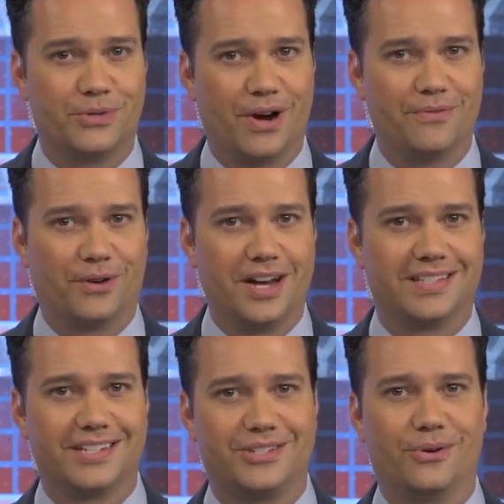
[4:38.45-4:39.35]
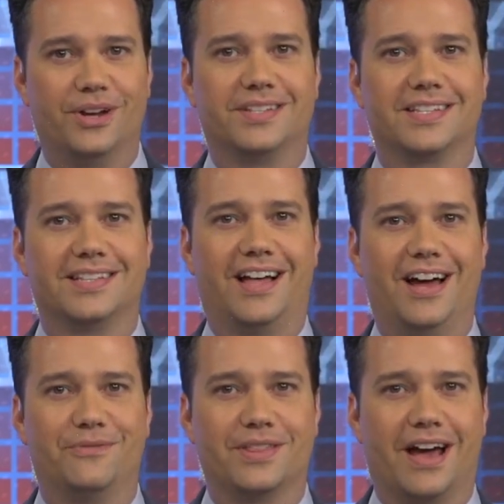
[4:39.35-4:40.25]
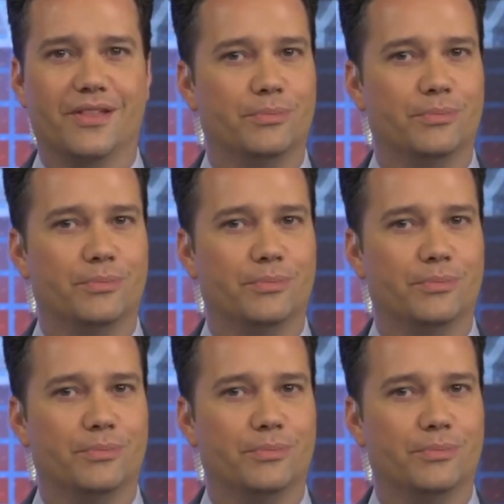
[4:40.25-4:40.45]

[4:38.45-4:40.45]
Trey Francis joins us live with how the